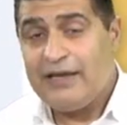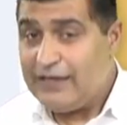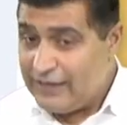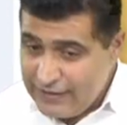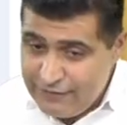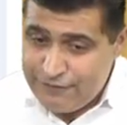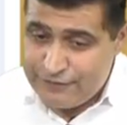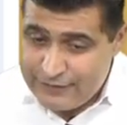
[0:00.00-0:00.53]

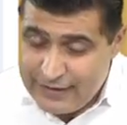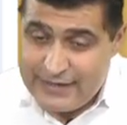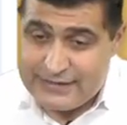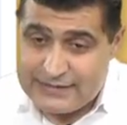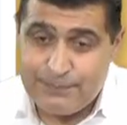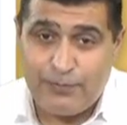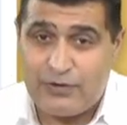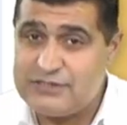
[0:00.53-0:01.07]
If there is a
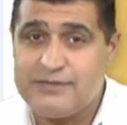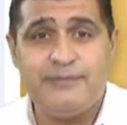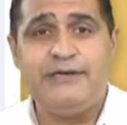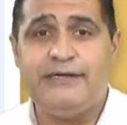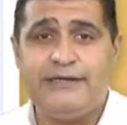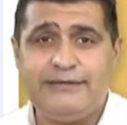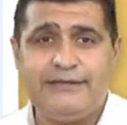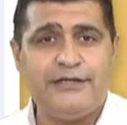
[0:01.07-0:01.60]

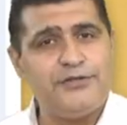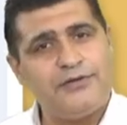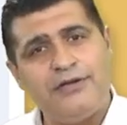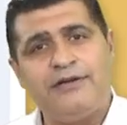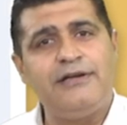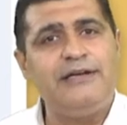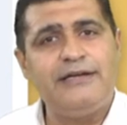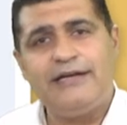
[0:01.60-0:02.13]
possibility that you can
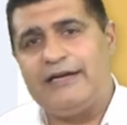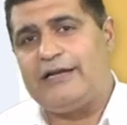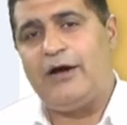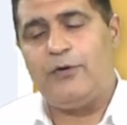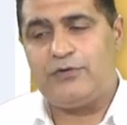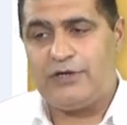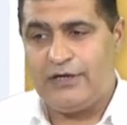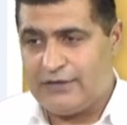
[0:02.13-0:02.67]
really get
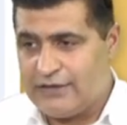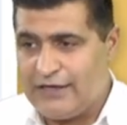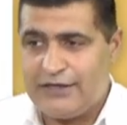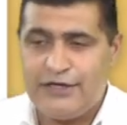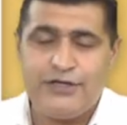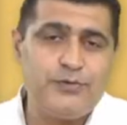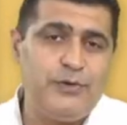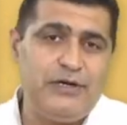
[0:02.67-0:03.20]
out and get
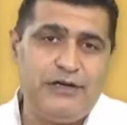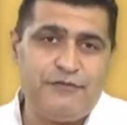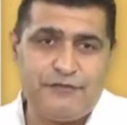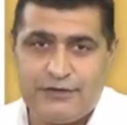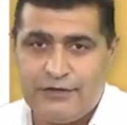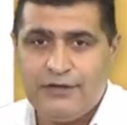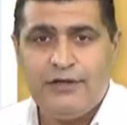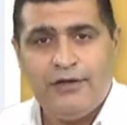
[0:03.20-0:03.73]
into a lift
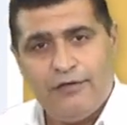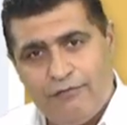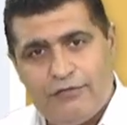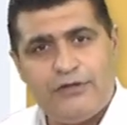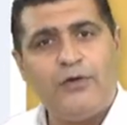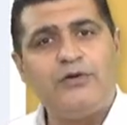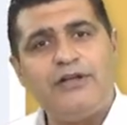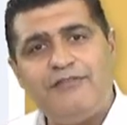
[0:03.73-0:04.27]

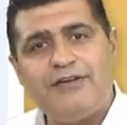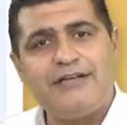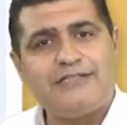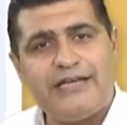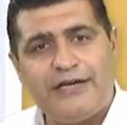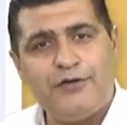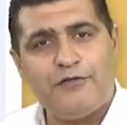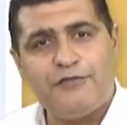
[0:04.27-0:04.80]
without having a
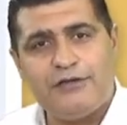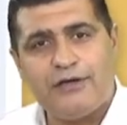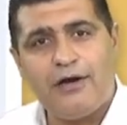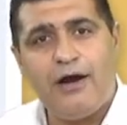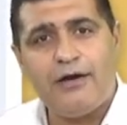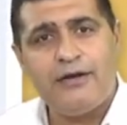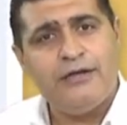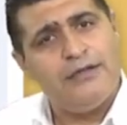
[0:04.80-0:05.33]
sign off with a
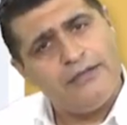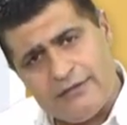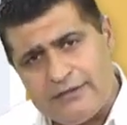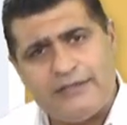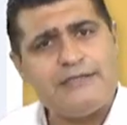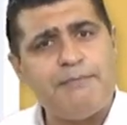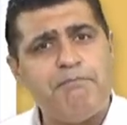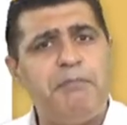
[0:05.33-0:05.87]
guard, there
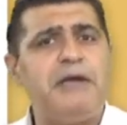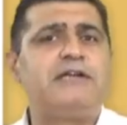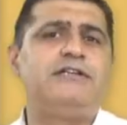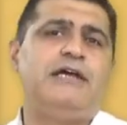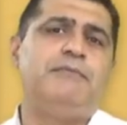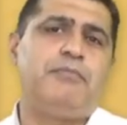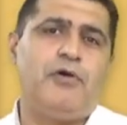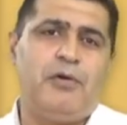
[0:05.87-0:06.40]
is a big
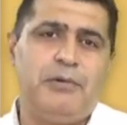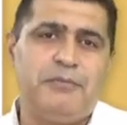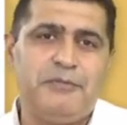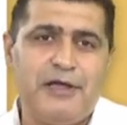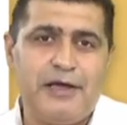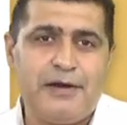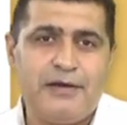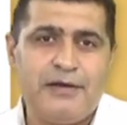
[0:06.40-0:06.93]
time problem there.